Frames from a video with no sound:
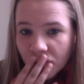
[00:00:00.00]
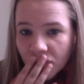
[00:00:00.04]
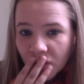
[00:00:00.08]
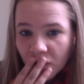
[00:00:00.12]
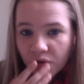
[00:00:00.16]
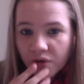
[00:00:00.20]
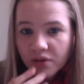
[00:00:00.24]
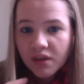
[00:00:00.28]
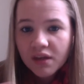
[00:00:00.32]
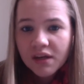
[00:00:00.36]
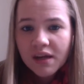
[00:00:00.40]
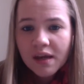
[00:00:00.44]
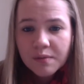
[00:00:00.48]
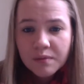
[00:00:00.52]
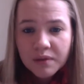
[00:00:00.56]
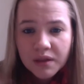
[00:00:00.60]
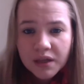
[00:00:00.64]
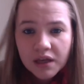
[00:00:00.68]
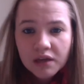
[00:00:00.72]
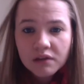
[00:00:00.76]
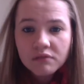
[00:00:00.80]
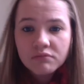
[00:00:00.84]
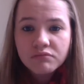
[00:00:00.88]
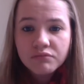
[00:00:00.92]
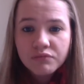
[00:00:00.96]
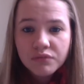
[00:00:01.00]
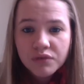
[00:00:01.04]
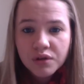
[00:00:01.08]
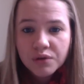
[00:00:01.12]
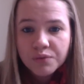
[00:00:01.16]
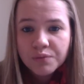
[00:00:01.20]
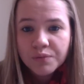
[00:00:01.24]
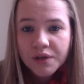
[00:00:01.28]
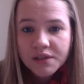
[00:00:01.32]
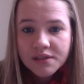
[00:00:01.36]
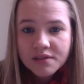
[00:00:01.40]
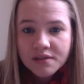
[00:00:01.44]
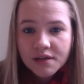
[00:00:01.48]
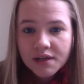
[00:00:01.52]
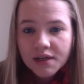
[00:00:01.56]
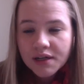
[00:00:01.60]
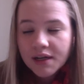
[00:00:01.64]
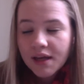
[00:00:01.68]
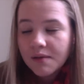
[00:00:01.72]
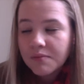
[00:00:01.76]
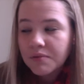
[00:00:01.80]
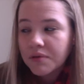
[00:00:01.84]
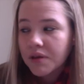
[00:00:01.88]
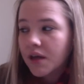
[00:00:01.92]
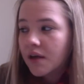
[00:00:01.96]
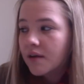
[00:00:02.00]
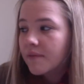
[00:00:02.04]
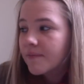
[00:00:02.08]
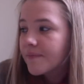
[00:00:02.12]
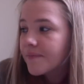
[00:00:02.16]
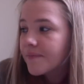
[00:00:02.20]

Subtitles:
or the enabling, the recent enabling.